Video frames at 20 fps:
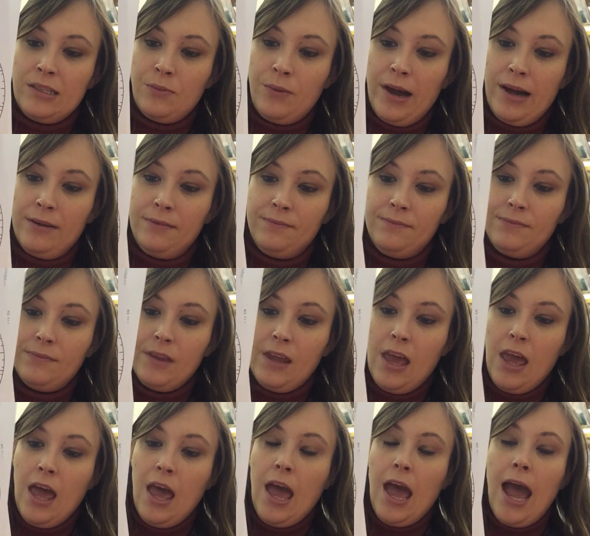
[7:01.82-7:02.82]
as well.
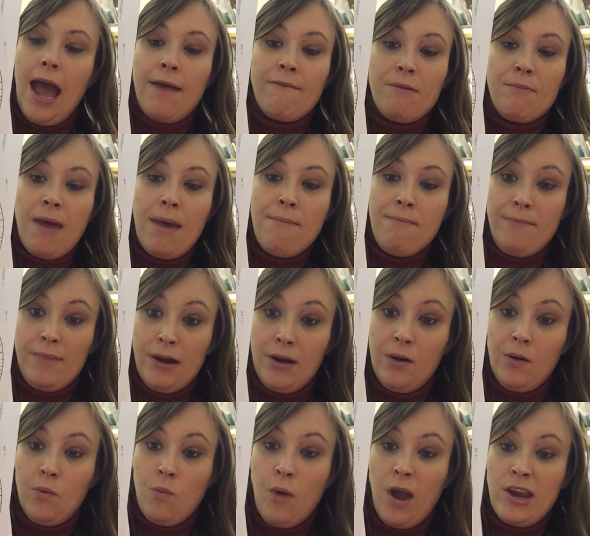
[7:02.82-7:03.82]
And
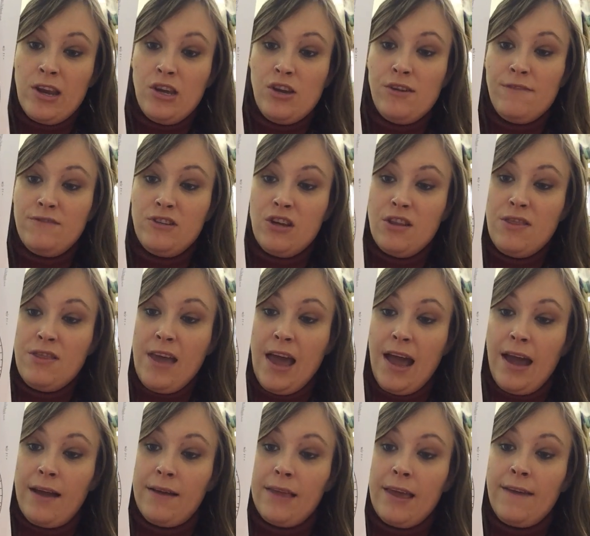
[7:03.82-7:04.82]
remember, when you've done
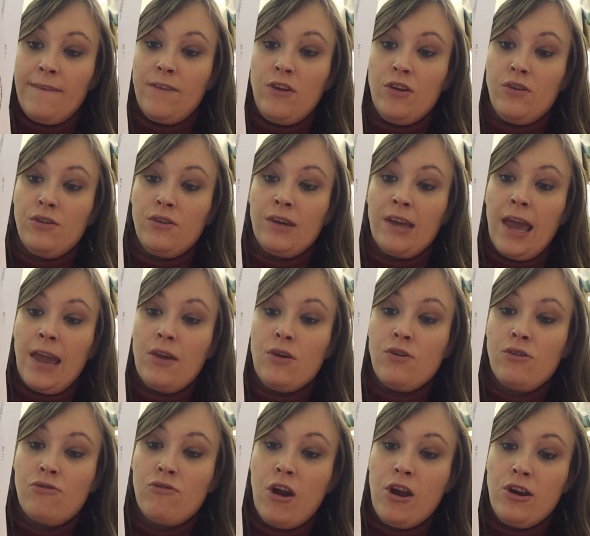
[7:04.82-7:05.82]
that, if you could get
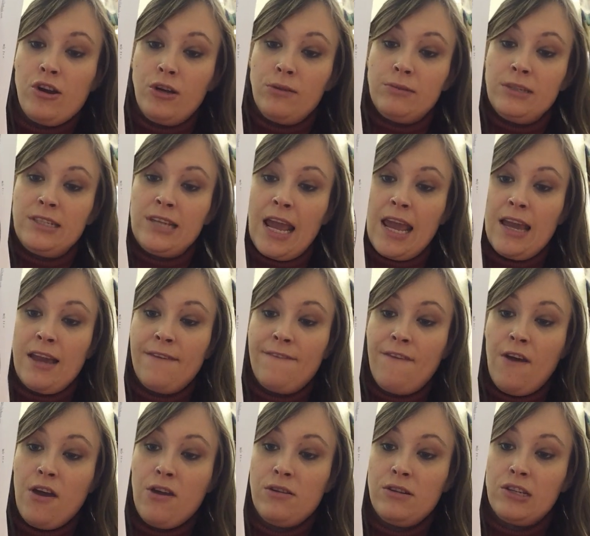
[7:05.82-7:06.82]
your grown up to take a
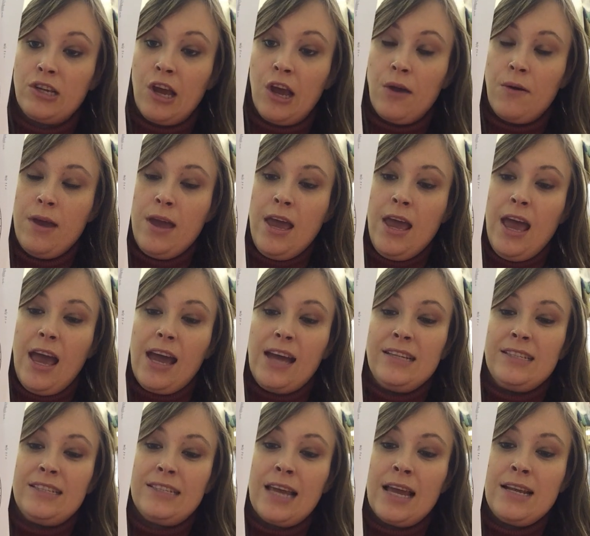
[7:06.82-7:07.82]
photo
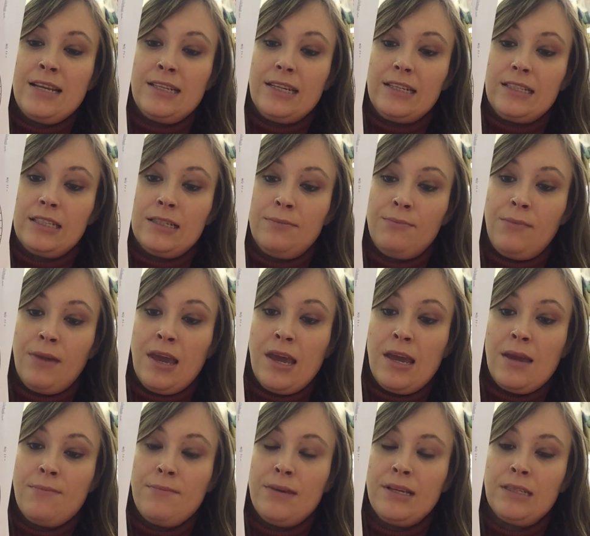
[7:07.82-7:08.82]
and send it to
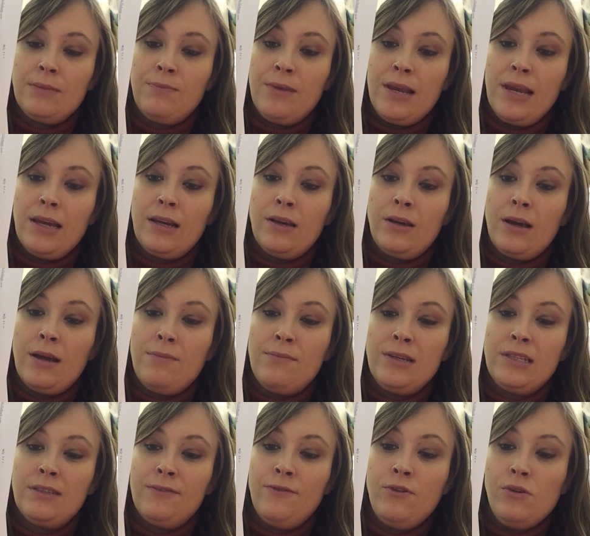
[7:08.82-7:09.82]
me and Miss Billick and
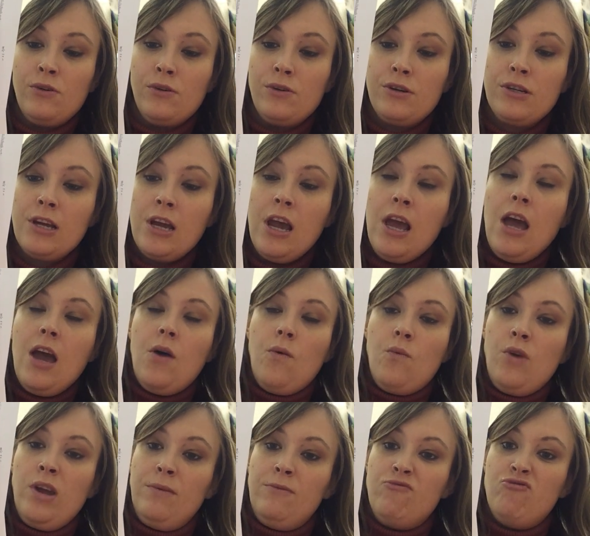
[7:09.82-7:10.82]
Miss Ford.
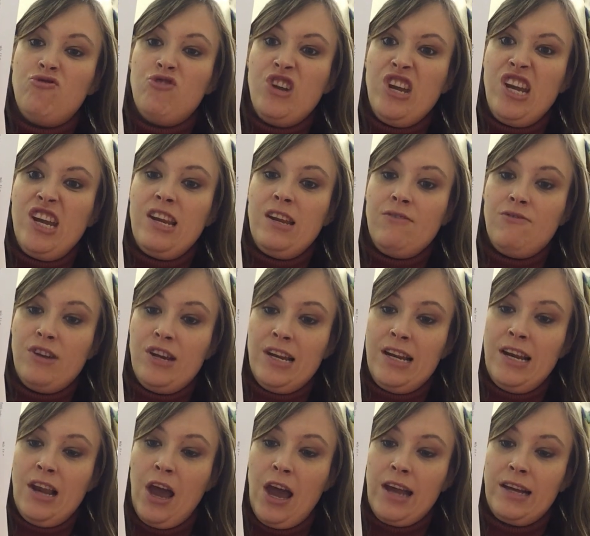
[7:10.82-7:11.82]
We'd really,
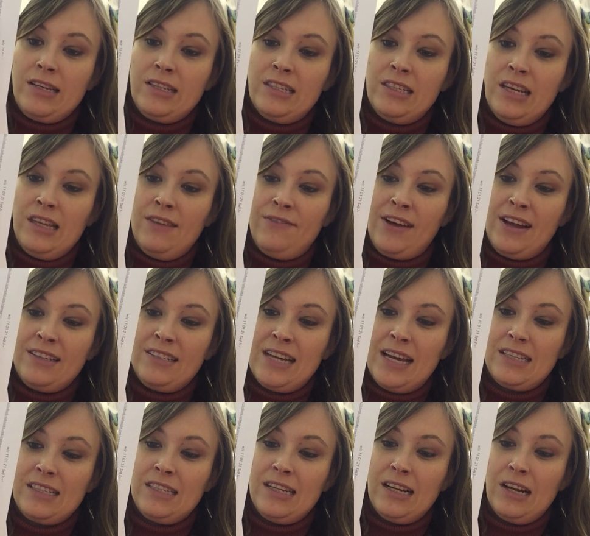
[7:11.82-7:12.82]
really like to see the
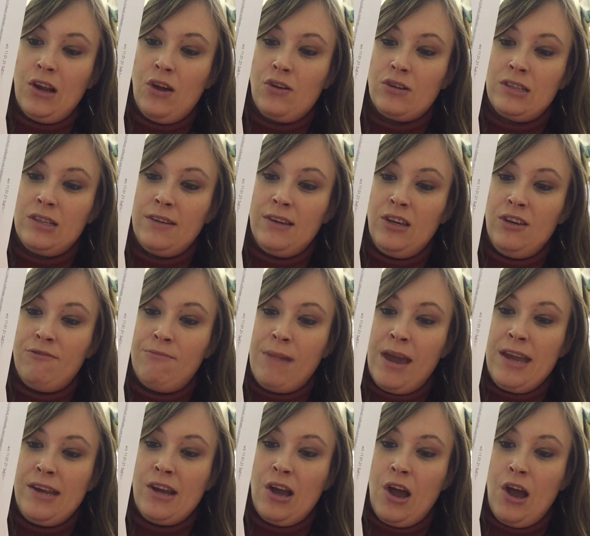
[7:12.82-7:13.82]
fantastic clocks that you've
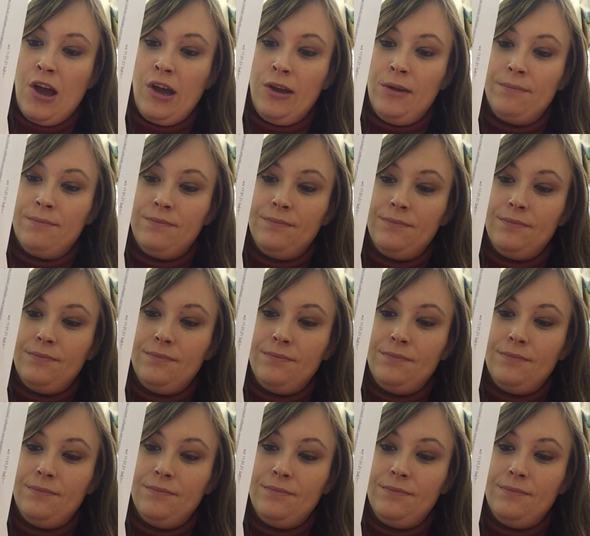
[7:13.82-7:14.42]
made at home.